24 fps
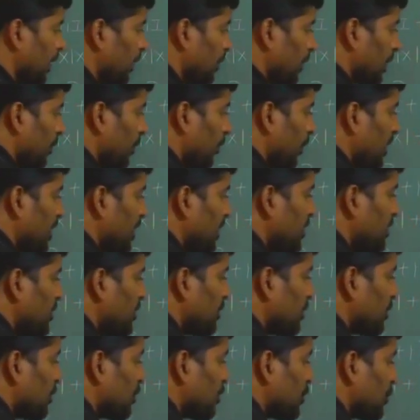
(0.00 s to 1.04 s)
Okay,
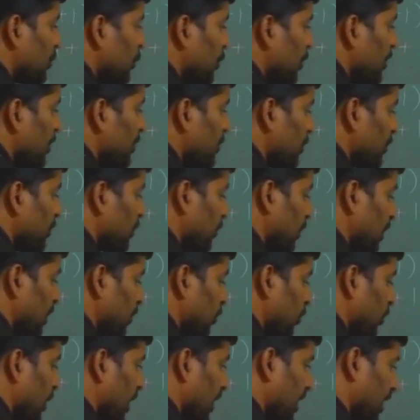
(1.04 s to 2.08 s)

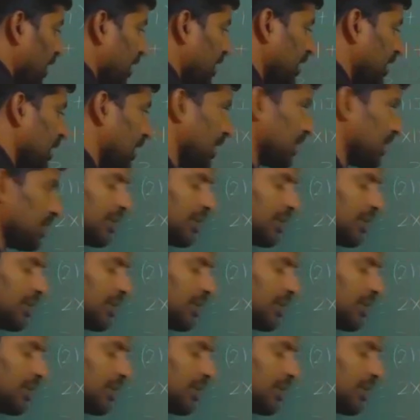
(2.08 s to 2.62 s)
1:2:1 we are getting like